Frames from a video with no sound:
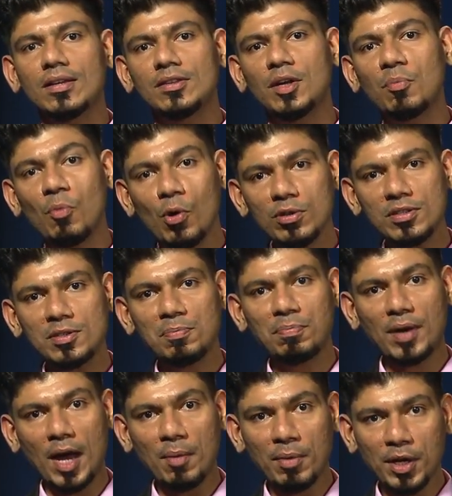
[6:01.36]
The most
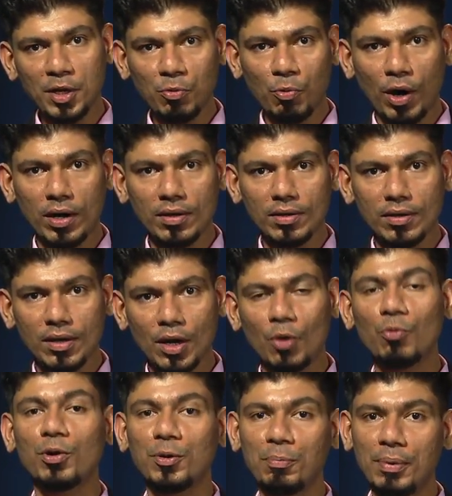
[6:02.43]
primary one
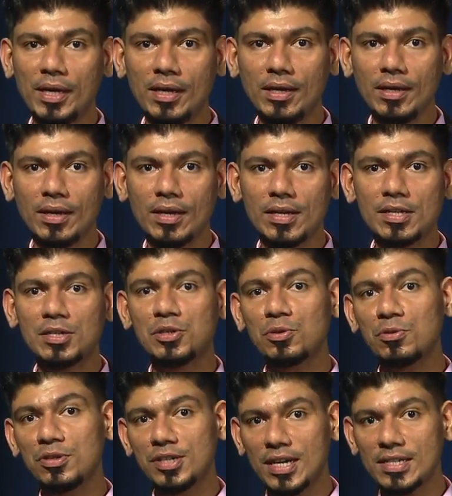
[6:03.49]
would be
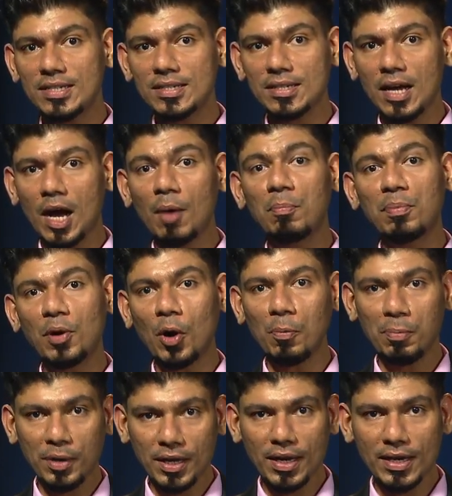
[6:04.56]
to dress
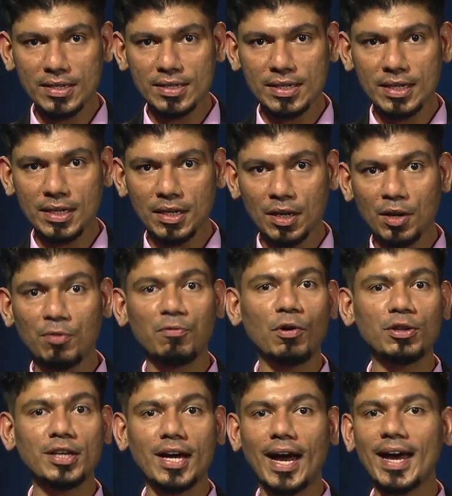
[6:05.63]
appropriately
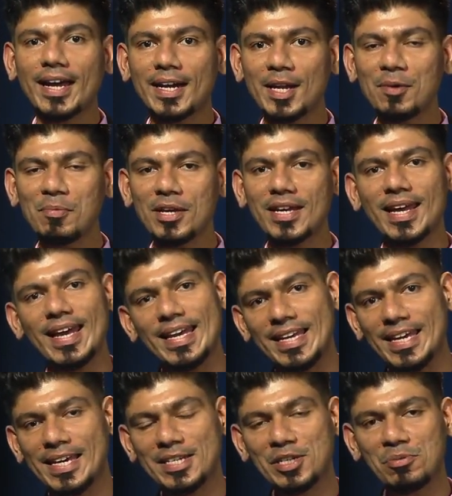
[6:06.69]
for the academic
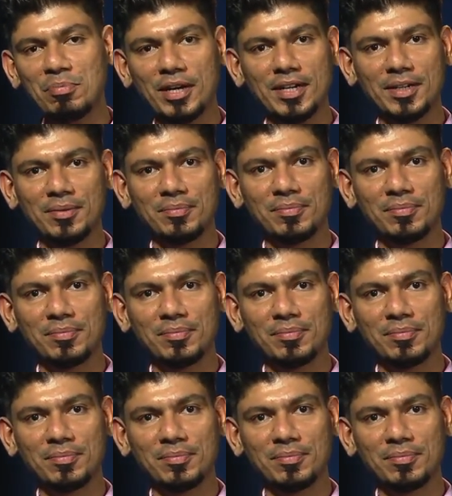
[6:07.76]
engagement.